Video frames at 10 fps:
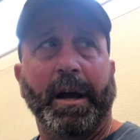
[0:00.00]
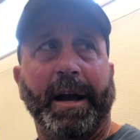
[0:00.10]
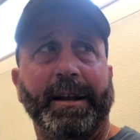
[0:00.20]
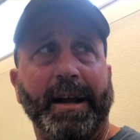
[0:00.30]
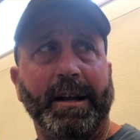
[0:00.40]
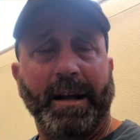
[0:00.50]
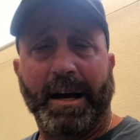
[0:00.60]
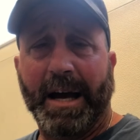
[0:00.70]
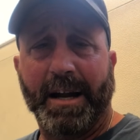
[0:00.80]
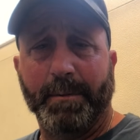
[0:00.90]
And then
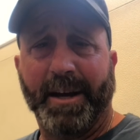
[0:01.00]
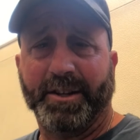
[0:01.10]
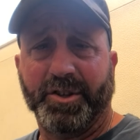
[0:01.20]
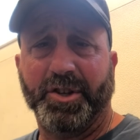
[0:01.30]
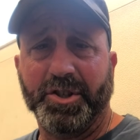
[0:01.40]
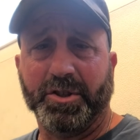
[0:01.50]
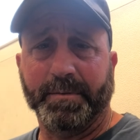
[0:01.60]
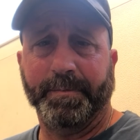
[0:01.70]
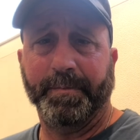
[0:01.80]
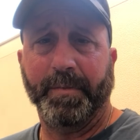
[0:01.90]
I had to make a decision.
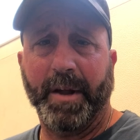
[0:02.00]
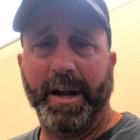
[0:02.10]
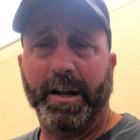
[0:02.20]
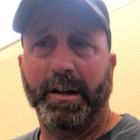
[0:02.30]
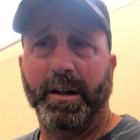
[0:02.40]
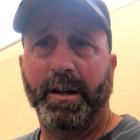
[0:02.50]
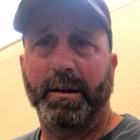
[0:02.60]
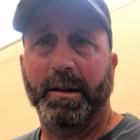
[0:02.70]
And